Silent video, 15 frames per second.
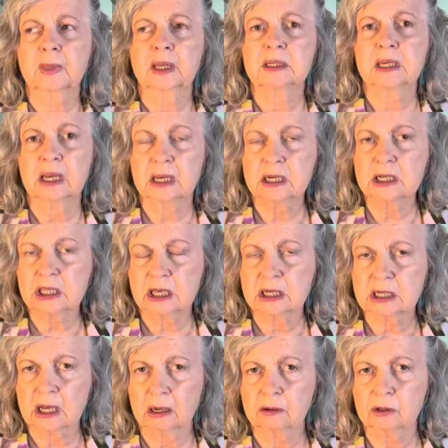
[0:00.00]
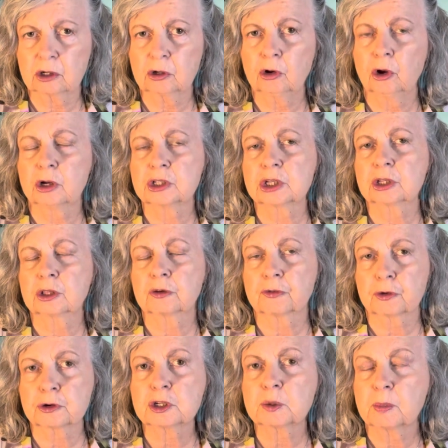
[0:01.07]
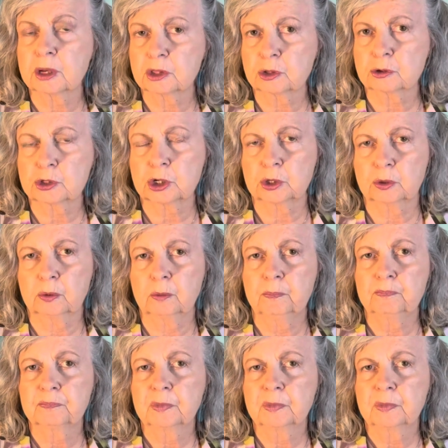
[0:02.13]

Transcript: take his things out of the closet the first month or two,